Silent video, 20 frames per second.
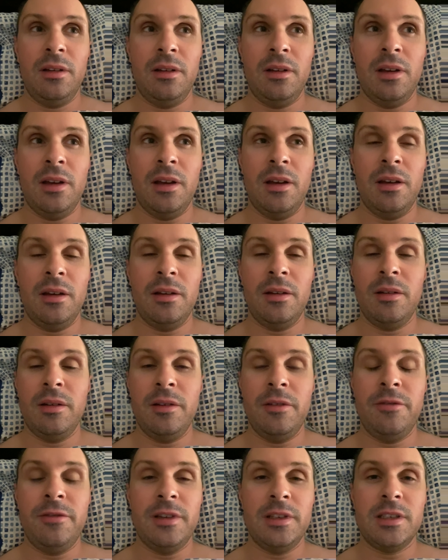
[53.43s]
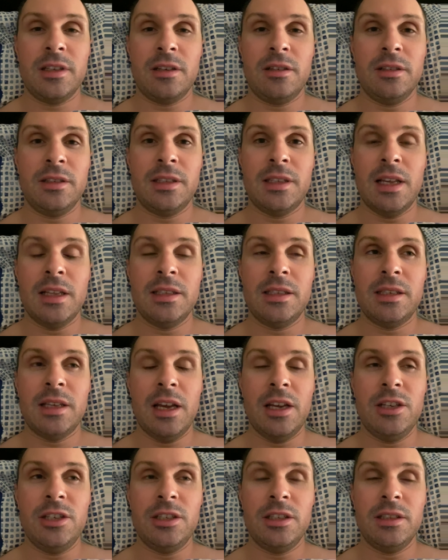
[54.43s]
uh, physical
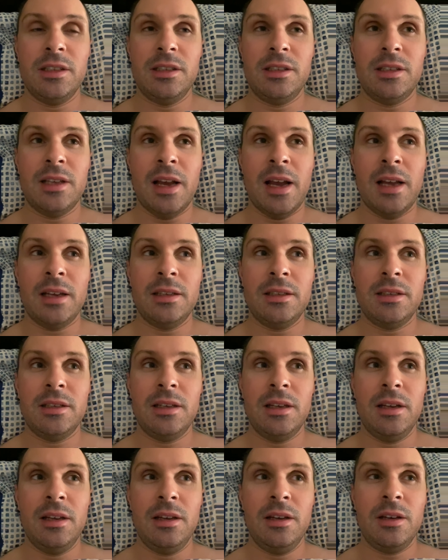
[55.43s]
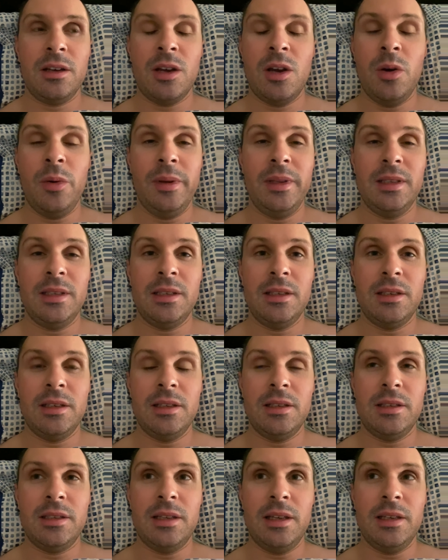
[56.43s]
sensations and
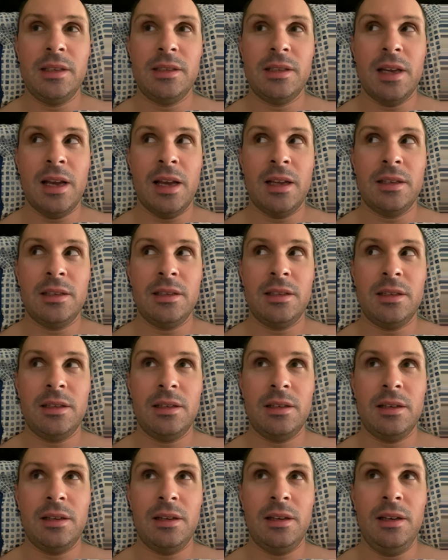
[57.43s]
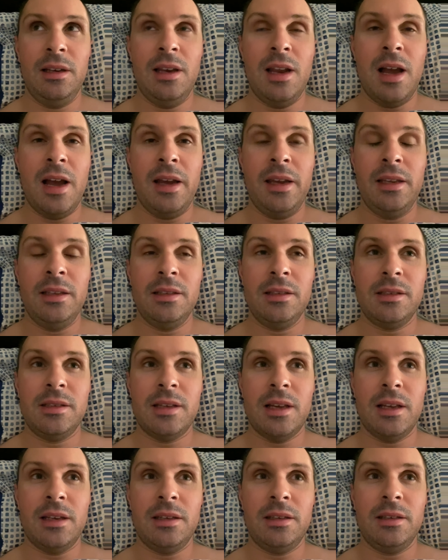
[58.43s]
coincidences and lines
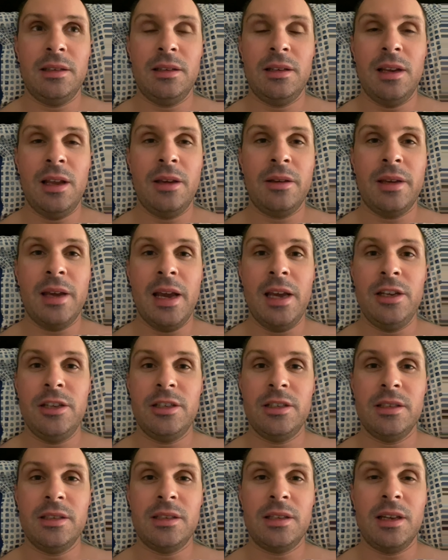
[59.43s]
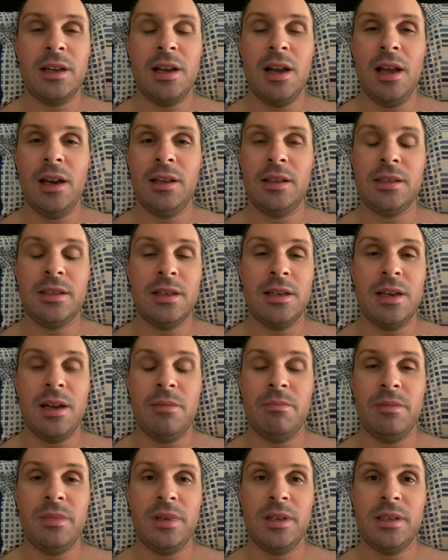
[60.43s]
and locations and colors and
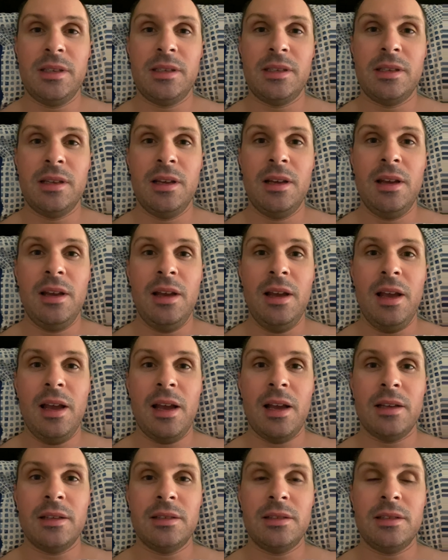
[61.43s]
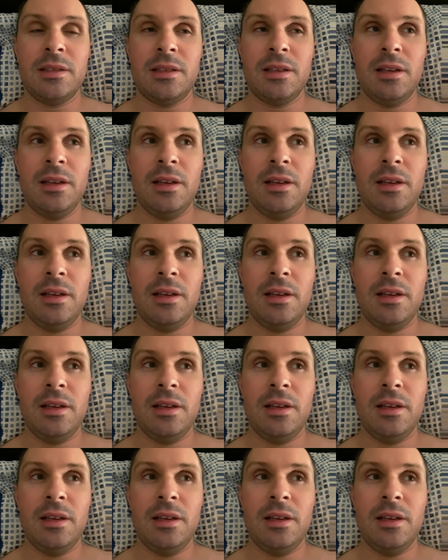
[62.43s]
numbers and